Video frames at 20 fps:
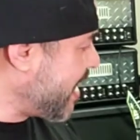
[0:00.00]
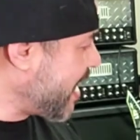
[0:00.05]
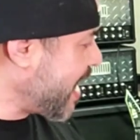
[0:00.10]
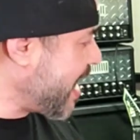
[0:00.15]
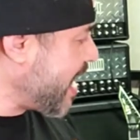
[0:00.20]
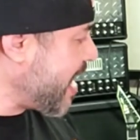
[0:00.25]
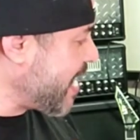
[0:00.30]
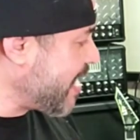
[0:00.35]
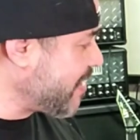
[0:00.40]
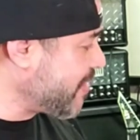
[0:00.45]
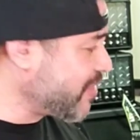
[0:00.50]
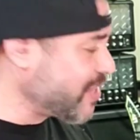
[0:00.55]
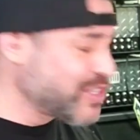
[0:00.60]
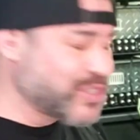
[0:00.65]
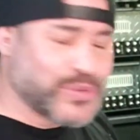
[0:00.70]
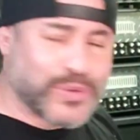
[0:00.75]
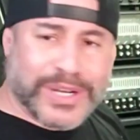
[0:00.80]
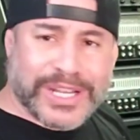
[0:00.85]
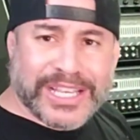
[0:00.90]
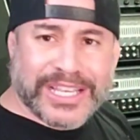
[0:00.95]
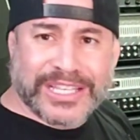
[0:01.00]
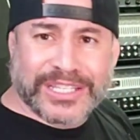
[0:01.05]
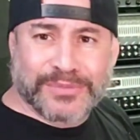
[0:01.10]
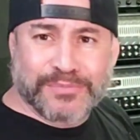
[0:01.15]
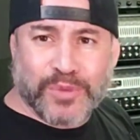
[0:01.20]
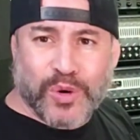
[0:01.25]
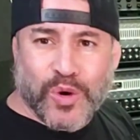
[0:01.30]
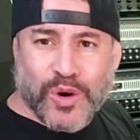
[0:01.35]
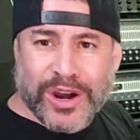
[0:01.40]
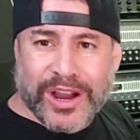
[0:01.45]
And this one is
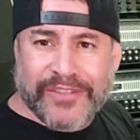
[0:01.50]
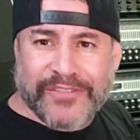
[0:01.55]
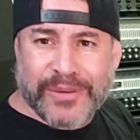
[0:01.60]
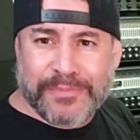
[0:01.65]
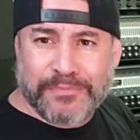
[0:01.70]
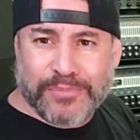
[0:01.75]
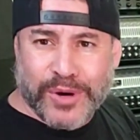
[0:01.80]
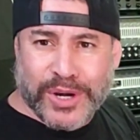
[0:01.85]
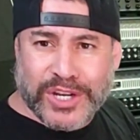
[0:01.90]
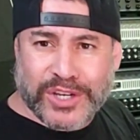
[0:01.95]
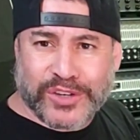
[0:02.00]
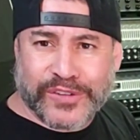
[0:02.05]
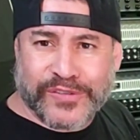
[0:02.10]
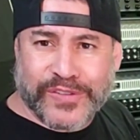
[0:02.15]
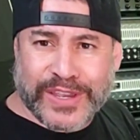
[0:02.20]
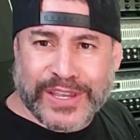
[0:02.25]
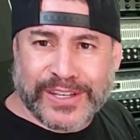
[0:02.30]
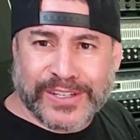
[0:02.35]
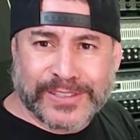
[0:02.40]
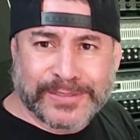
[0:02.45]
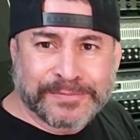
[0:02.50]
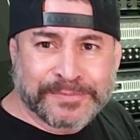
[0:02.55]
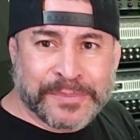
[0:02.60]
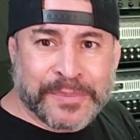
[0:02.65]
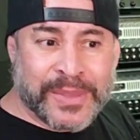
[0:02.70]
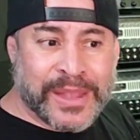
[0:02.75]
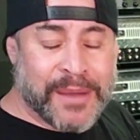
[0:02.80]
more of a British feel,